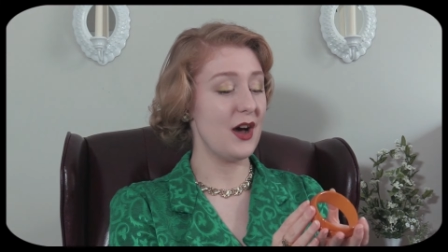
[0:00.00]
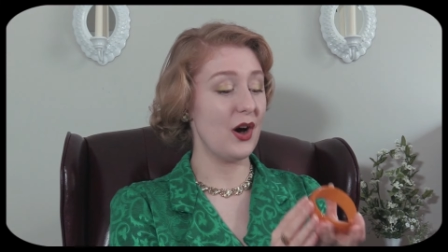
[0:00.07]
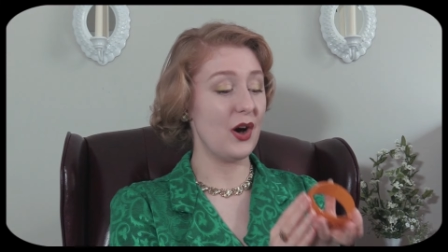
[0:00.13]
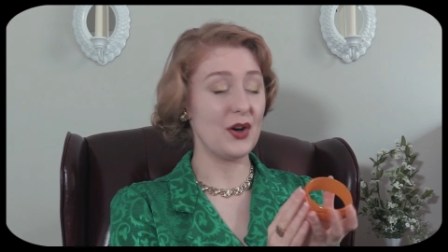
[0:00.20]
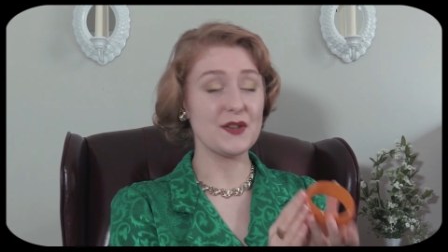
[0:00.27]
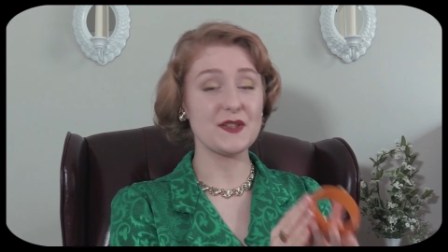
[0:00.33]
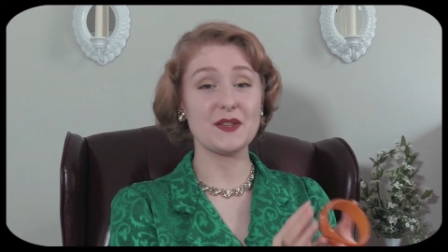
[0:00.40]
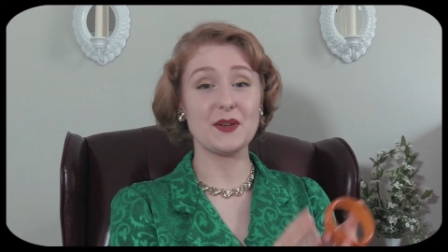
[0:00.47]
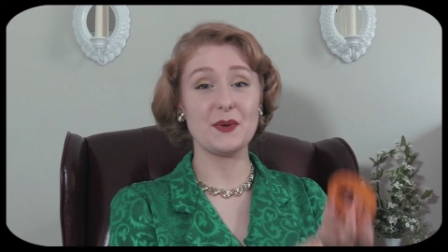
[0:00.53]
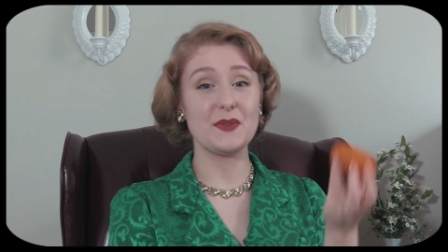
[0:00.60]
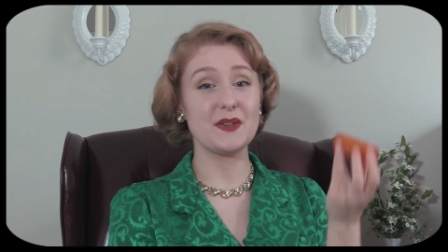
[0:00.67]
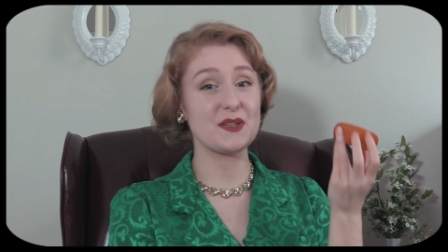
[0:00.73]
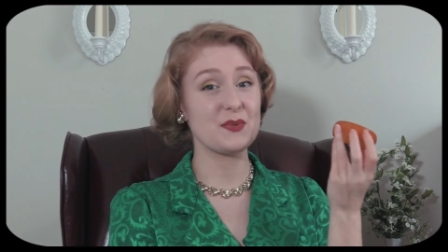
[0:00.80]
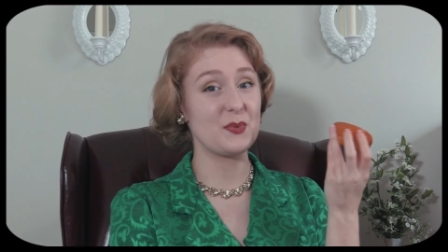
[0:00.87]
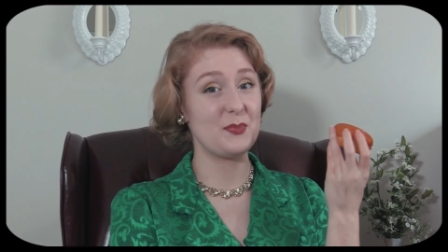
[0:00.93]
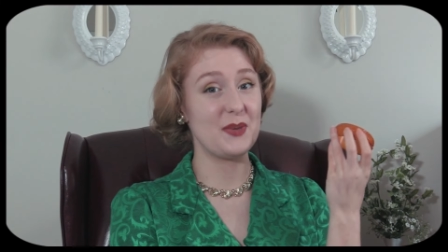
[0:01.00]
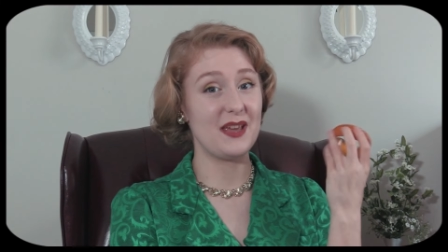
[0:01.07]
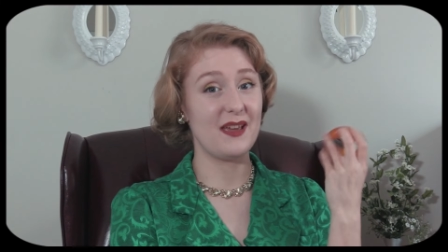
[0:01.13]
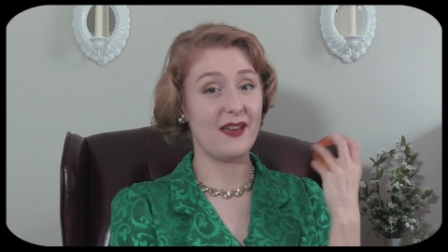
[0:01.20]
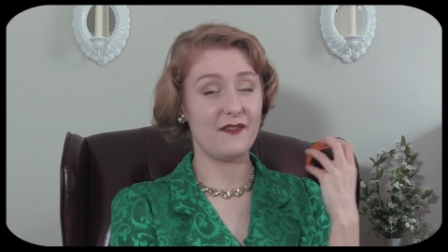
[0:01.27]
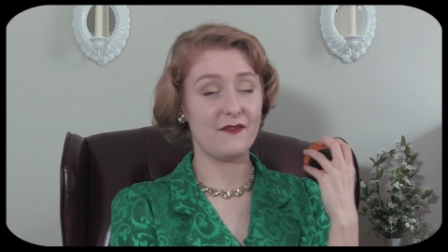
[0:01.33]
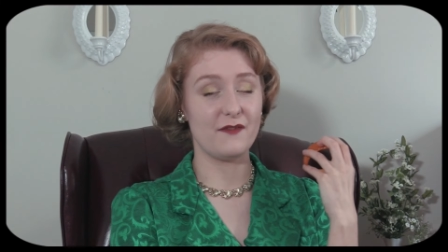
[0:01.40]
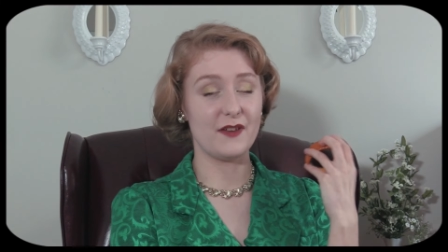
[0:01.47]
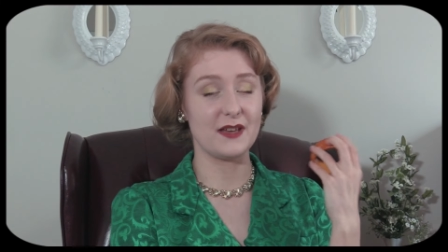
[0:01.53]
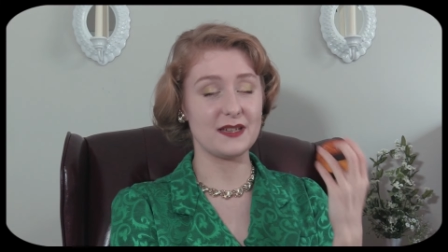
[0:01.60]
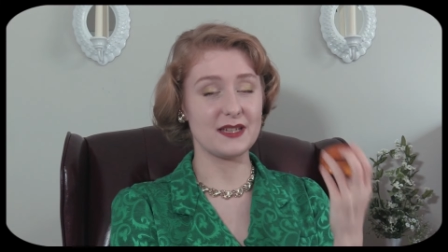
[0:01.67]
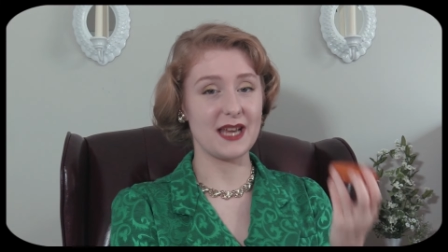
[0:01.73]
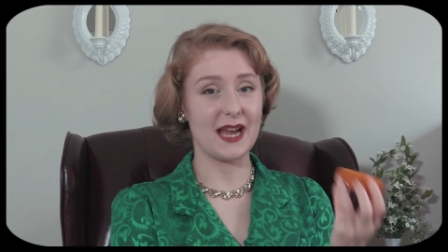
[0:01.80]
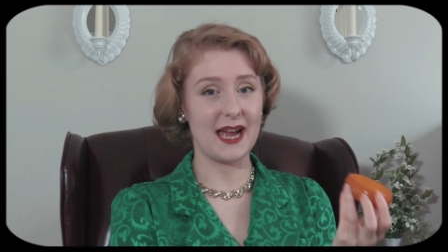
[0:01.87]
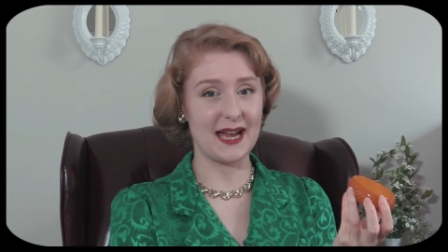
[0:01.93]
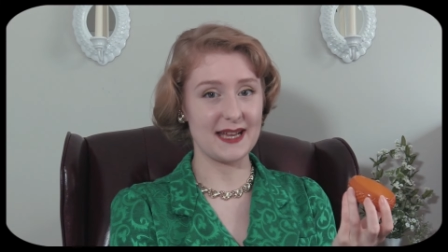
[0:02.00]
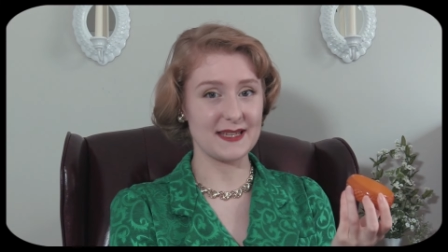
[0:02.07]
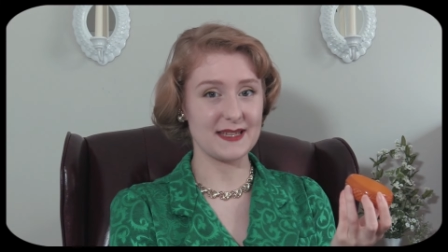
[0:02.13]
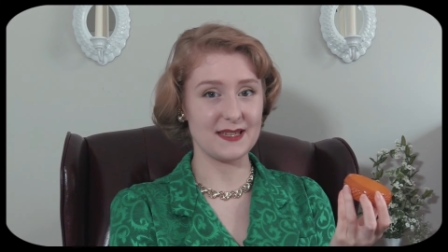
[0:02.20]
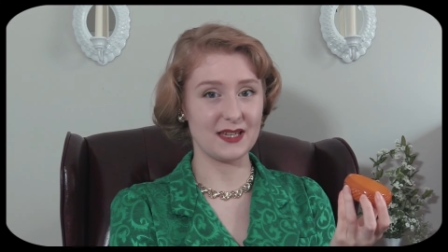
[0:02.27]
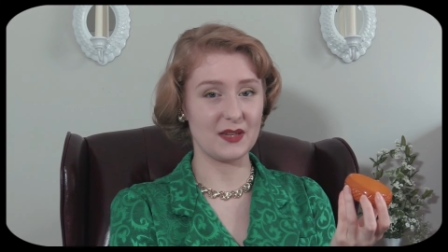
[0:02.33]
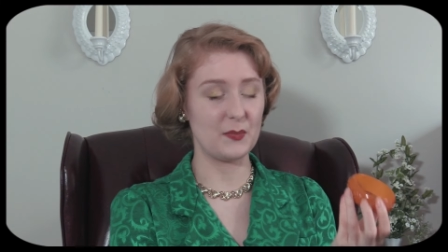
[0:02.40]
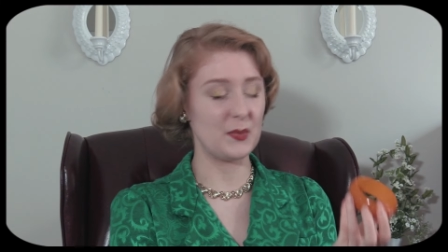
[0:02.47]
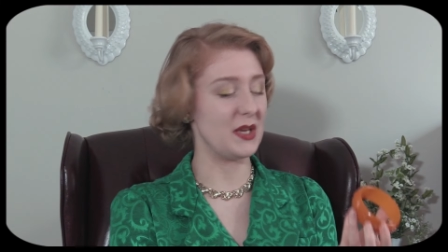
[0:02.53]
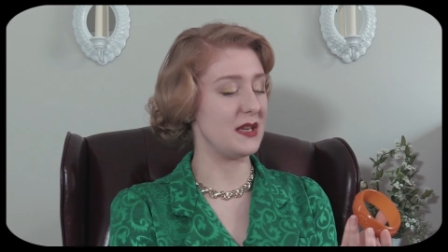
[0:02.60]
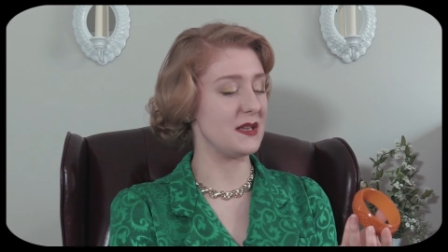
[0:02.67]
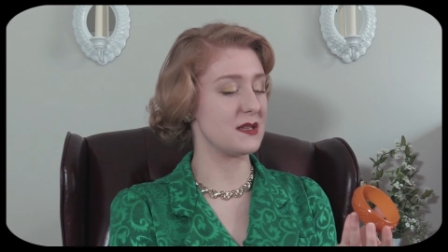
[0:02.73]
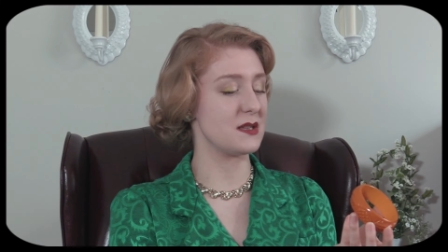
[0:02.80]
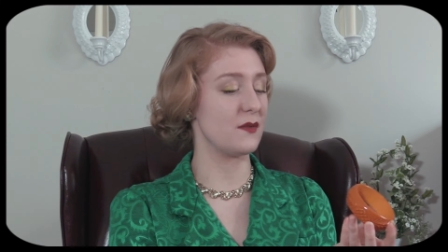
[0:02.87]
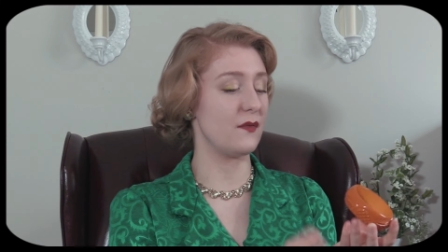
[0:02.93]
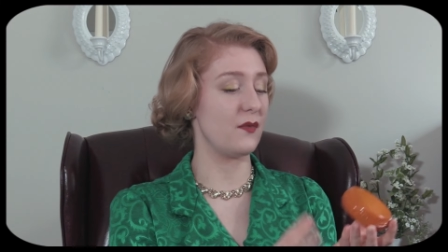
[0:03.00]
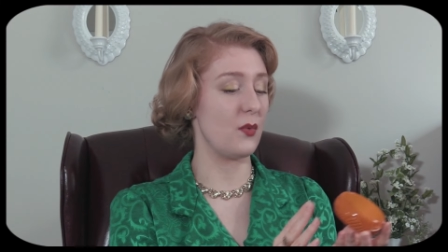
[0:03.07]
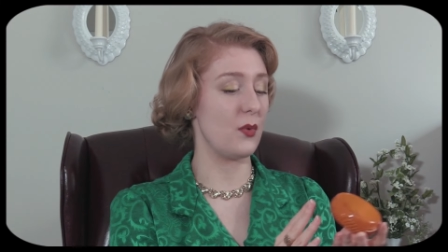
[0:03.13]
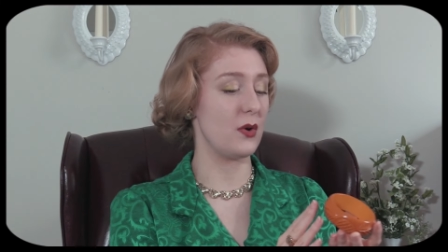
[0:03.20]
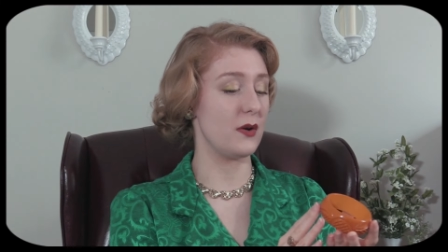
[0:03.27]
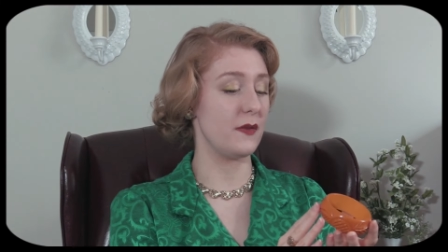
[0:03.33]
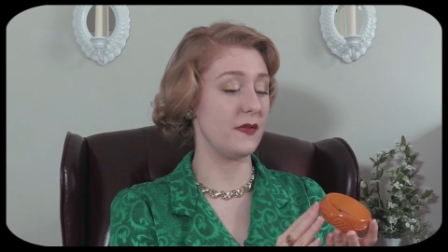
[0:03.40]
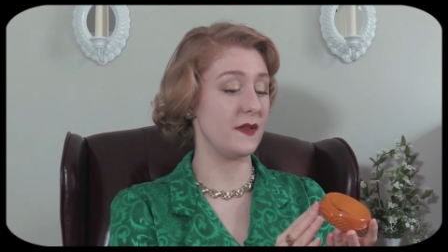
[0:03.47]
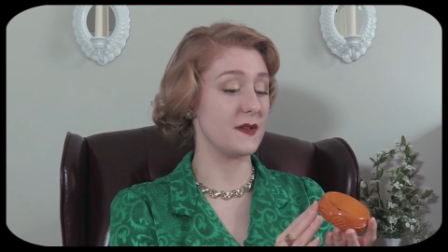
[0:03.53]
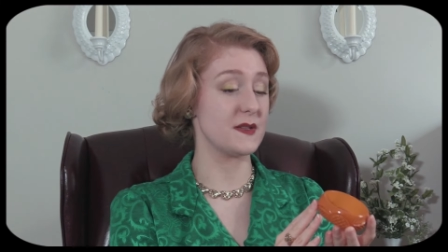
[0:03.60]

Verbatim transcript: Also, this will be a fantastic piece for the